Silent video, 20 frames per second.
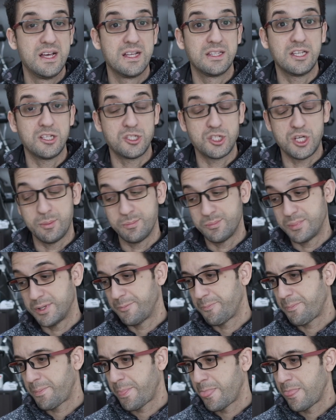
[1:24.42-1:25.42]
touch up.
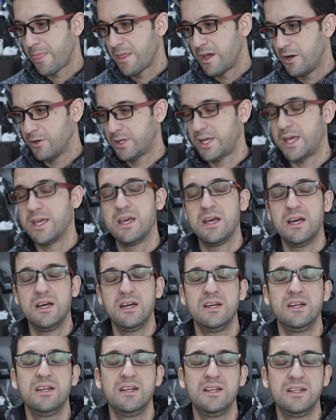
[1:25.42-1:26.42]
Okay,
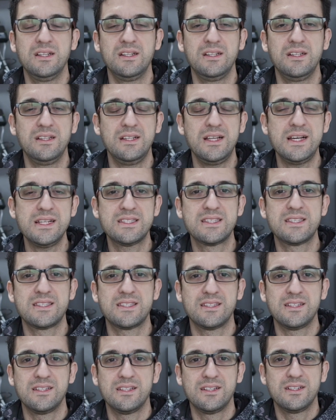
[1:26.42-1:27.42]

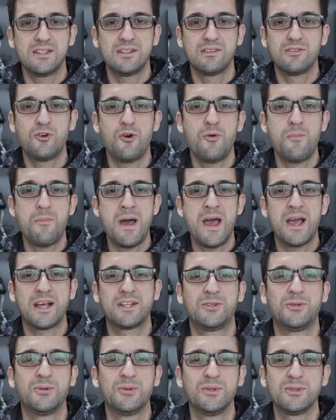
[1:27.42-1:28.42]
let's go
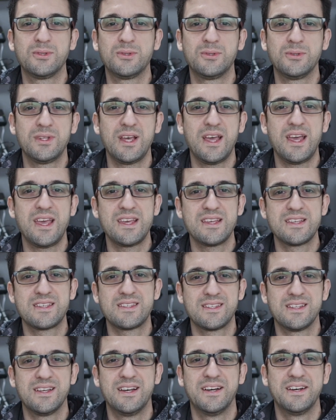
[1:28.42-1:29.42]
back to
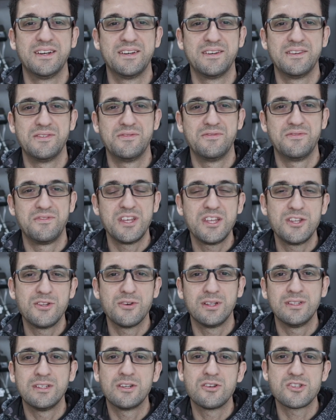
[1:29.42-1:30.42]
today's video
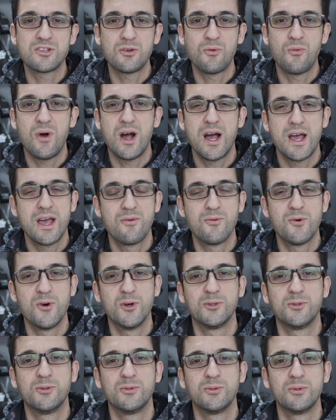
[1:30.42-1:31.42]
and the reason why I
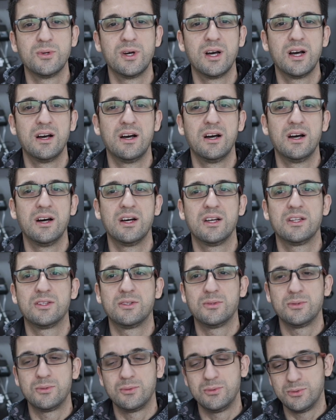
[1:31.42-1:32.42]
want to
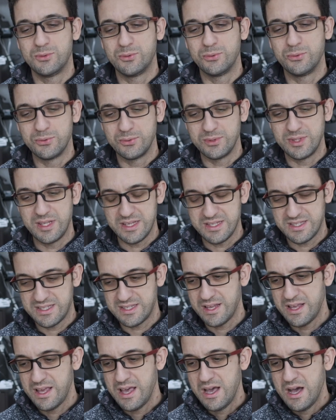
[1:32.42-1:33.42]
do
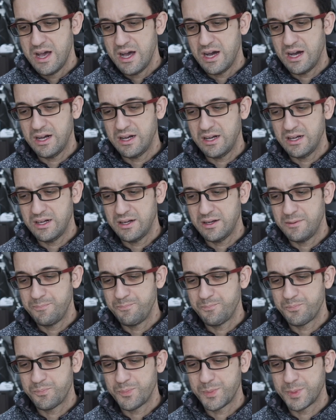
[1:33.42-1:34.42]
this.
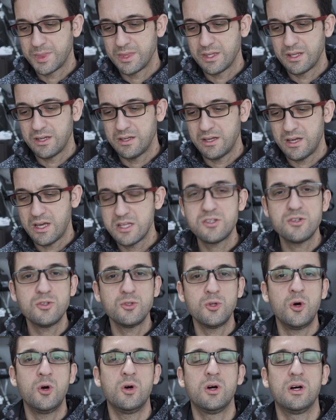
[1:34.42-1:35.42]
As you
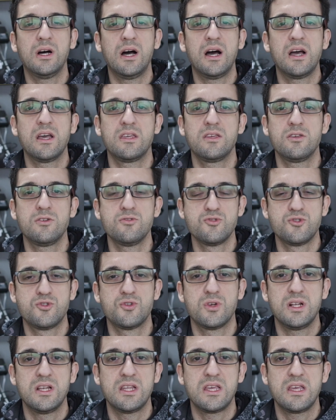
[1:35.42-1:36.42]
know, I
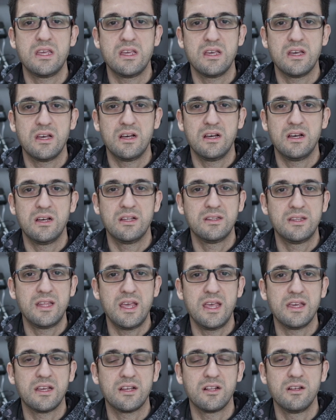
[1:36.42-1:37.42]
usually
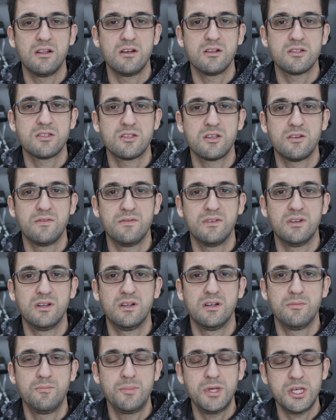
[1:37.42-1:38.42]
take lots
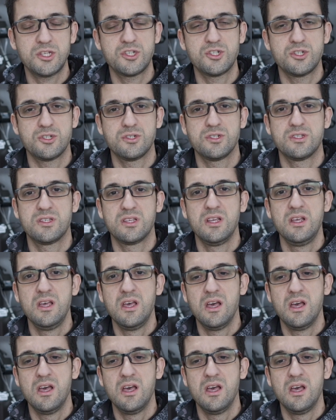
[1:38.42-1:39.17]
of pictures